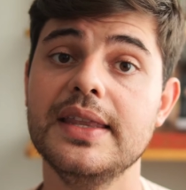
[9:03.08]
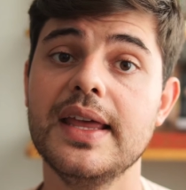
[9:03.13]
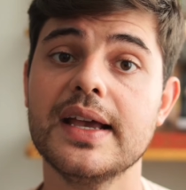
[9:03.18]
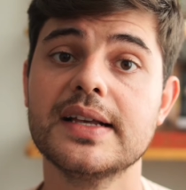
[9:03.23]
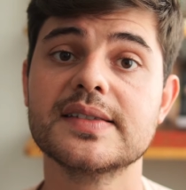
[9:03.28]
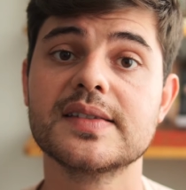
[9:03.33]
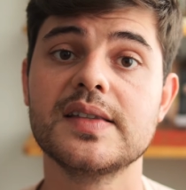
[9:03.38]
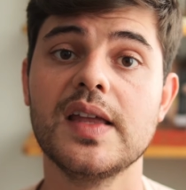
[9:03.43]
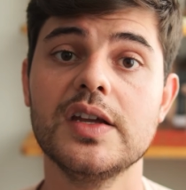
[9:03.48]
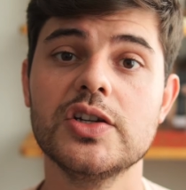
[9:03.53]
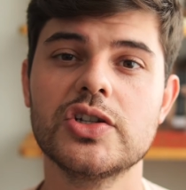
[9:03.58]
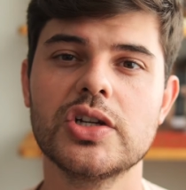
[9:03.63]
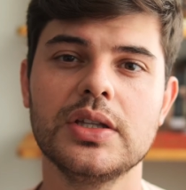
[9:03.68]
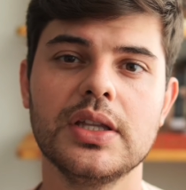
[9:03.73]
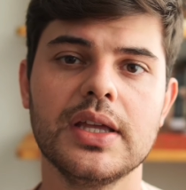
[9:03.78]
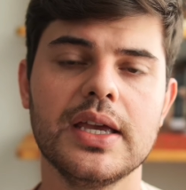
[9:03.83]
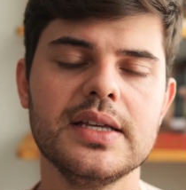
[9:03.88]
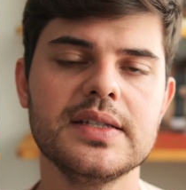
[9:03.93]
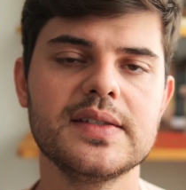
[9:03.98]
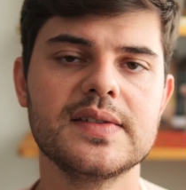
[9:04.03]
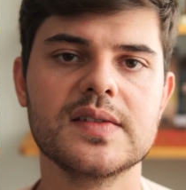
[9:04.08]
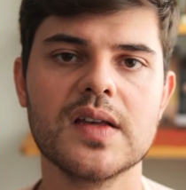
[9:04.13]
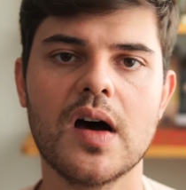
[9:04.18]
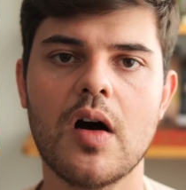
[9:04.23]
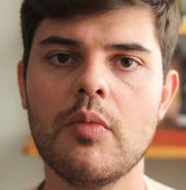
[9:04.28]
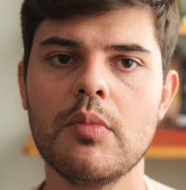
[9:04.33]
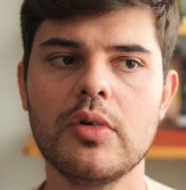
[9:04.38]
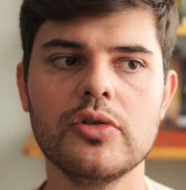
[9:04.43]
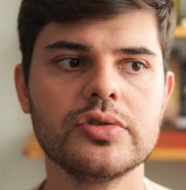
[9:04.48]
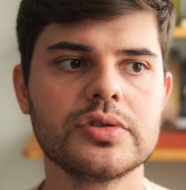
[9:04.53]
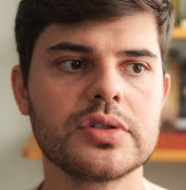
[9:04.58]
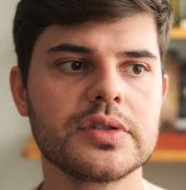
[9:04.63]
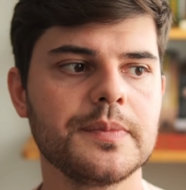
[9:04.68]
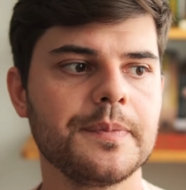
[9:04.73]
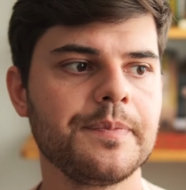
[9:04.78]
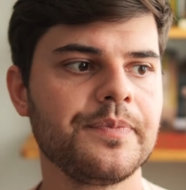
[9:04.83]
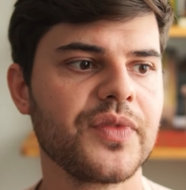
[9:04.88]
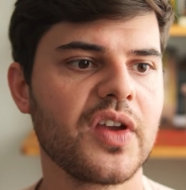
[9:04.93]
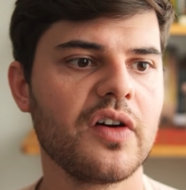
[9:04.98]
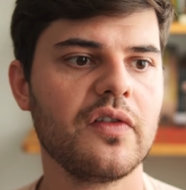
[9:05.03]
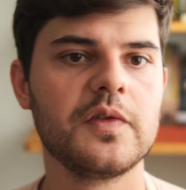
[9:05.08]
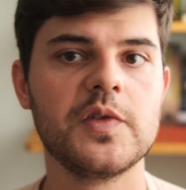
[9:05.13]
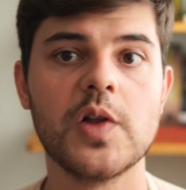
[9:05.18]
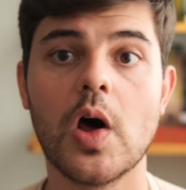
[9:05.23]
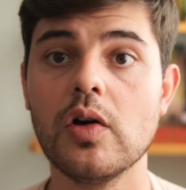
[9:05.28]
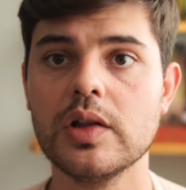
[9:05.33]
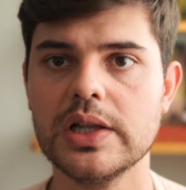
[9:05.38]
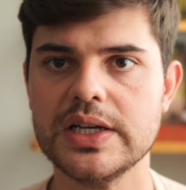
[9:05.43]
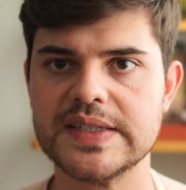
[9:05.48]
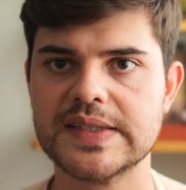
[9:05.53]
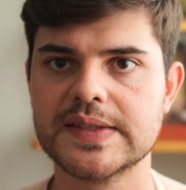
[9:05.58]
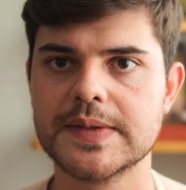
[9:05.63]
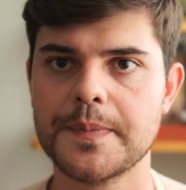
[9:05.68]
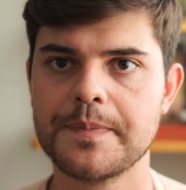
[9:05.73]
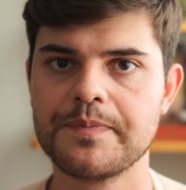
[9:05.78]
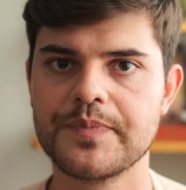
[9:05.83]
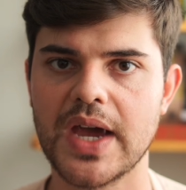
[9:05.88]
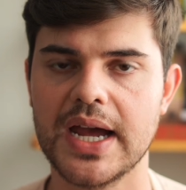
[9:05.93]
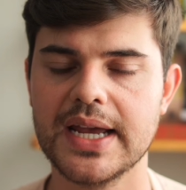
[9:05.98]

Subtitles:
the extension is almost flawless.